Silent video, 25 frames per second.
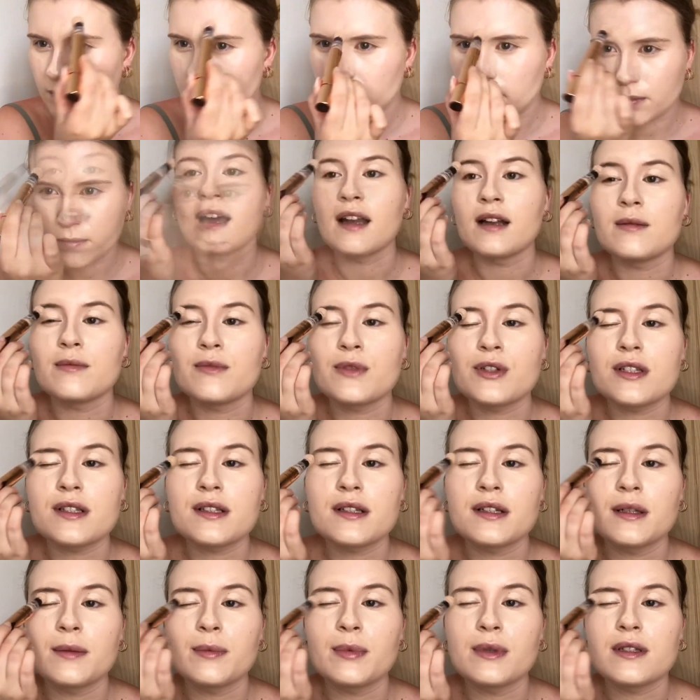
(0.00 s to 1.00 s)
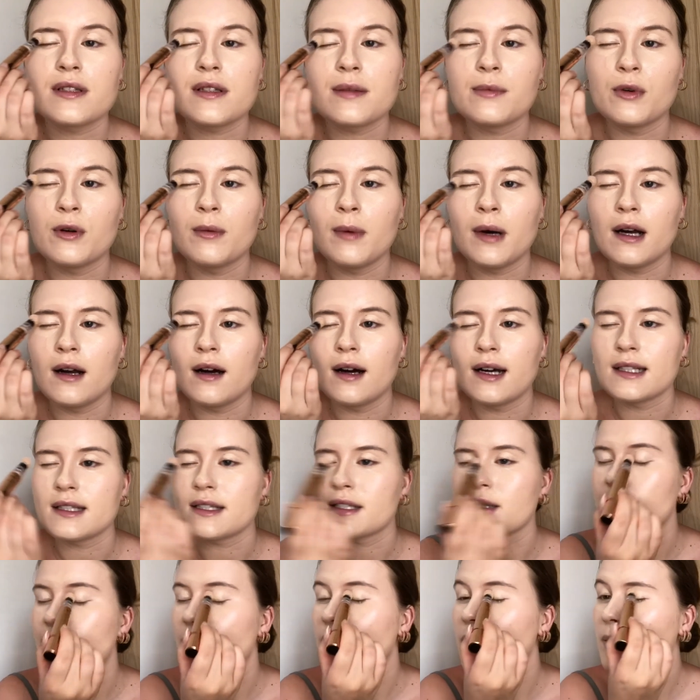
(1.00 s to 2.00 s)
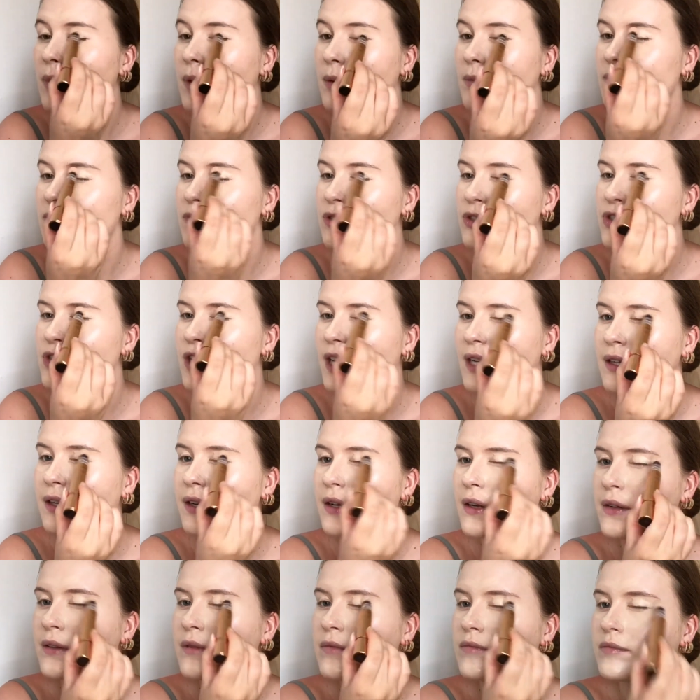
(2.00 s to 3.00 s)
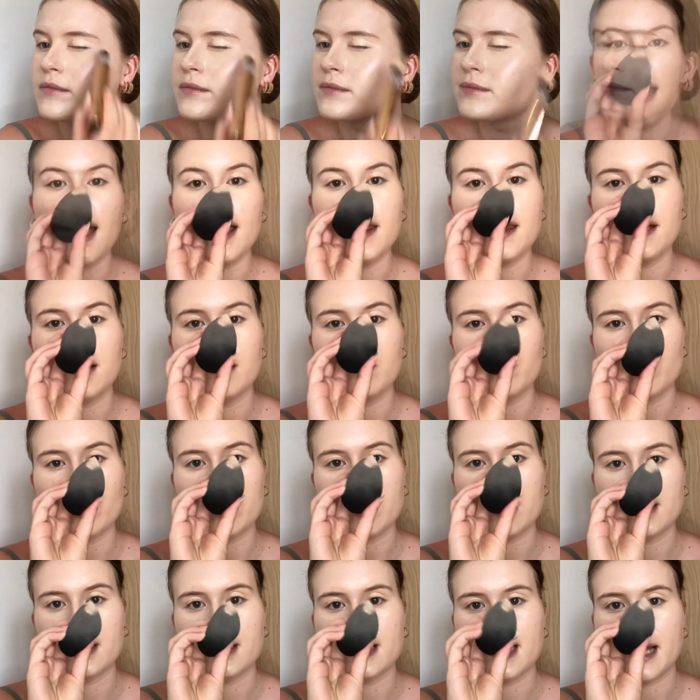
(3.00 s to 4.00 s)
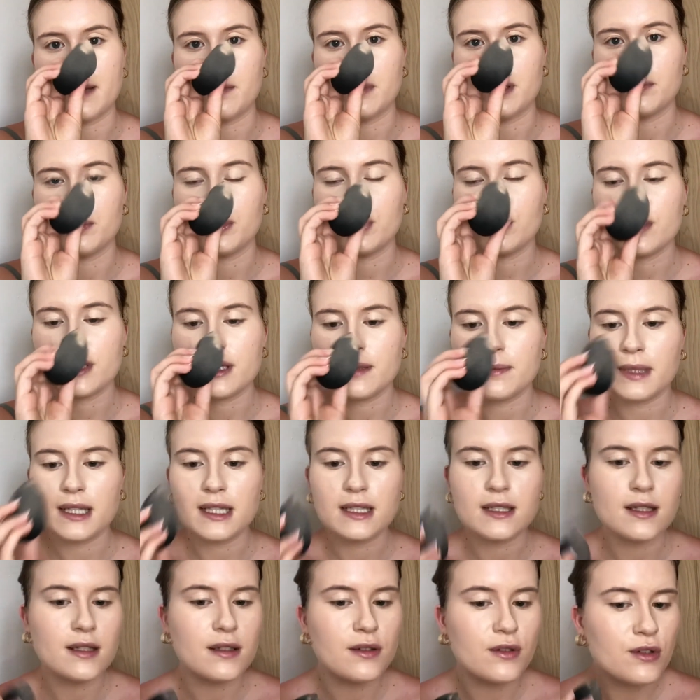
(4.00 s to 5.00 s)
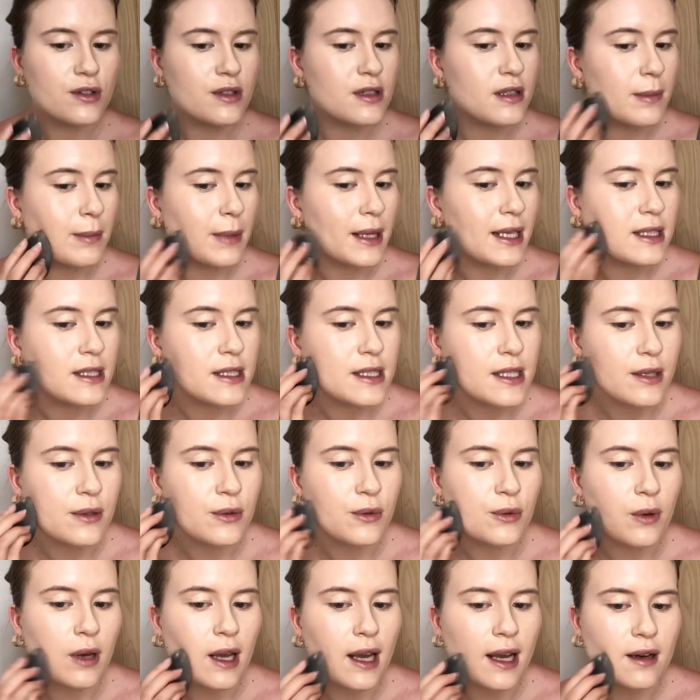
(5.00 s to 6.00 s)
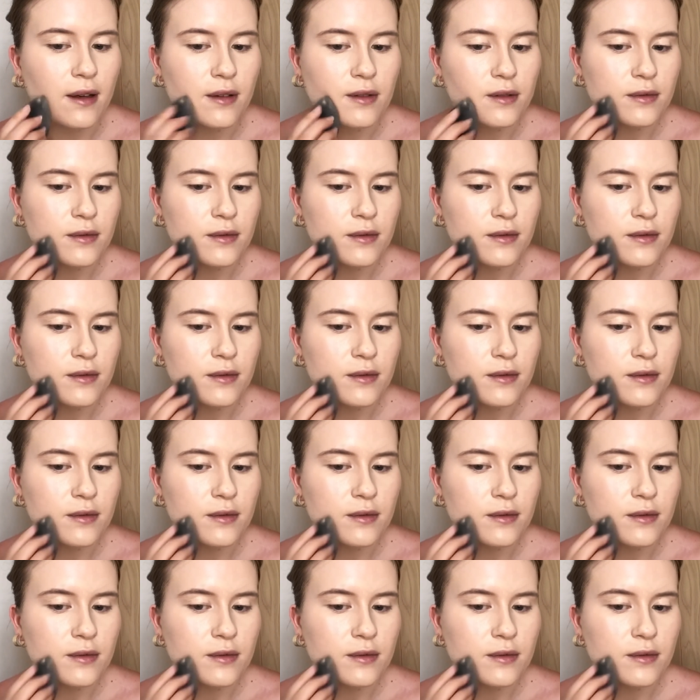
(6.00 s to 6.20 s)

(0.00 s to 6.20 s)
And I'm just going to put some on my eyes to prep them for shadow. And then I'm just going to take my beauty blender just to blend it all out.